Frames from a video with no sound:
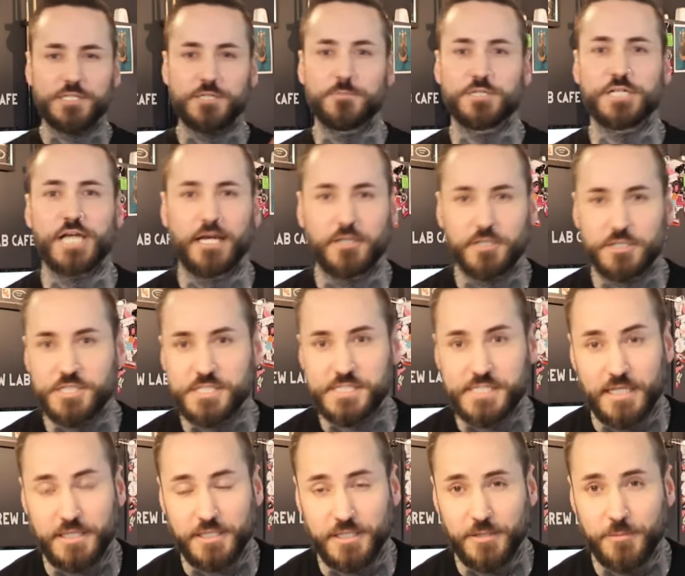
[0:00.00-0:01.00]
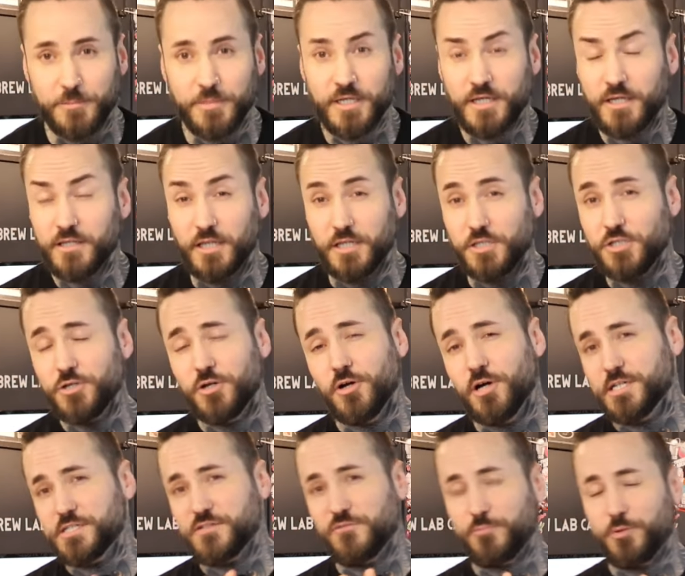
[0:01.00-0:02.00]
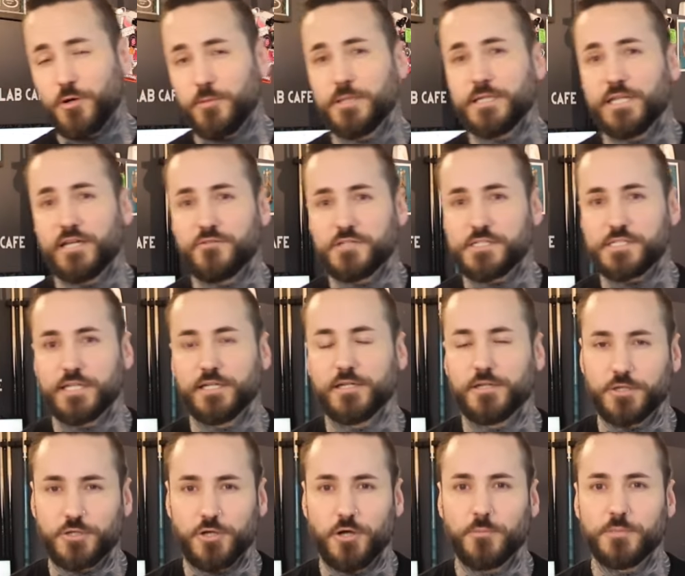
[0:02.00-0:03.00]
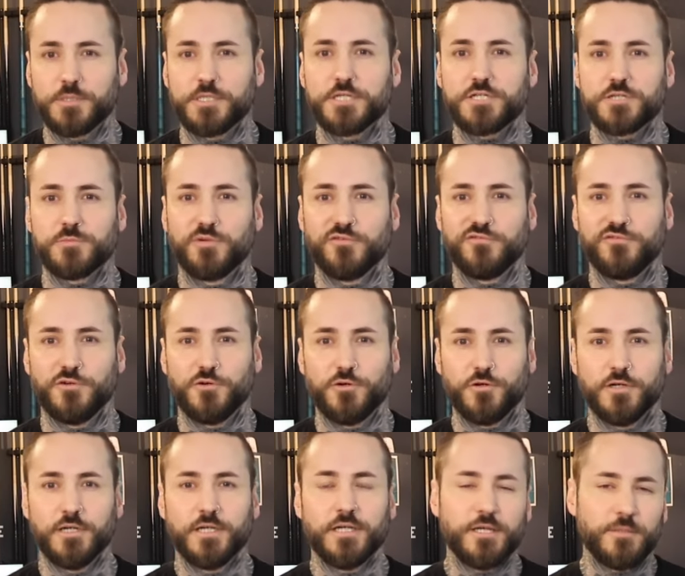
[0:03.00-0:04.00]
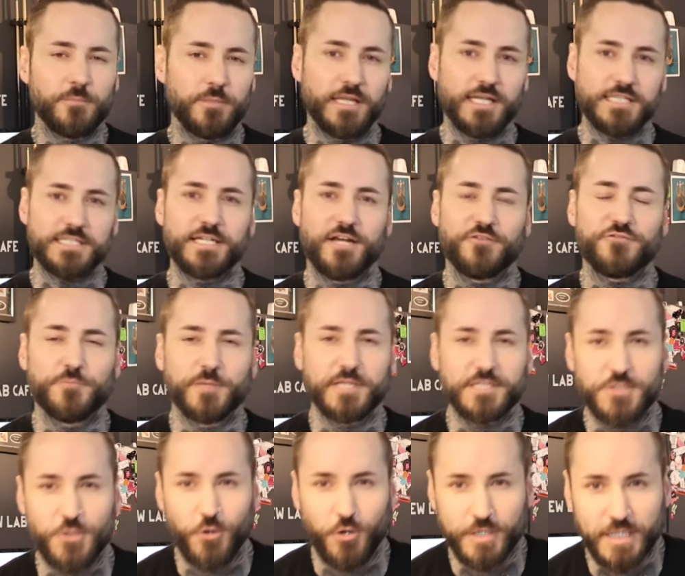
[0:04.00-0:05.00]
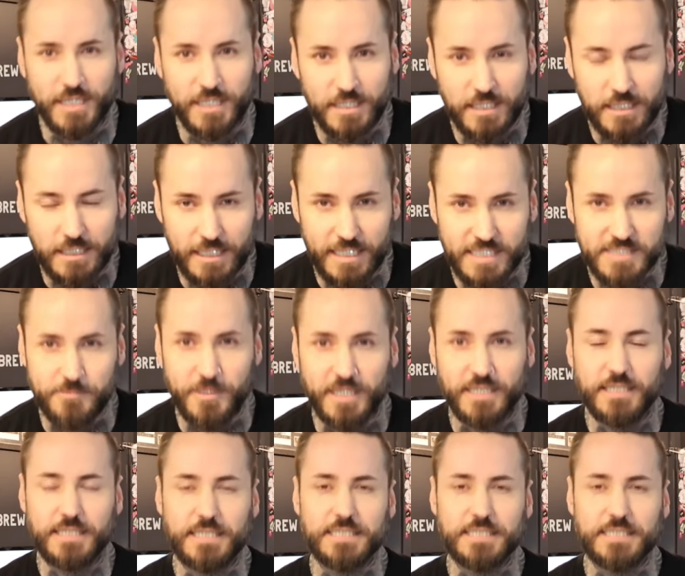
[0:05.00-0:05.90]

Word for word: some challenges at them that you guys have probably never seen in a competition before. But that's enough of me talking. Let's meet the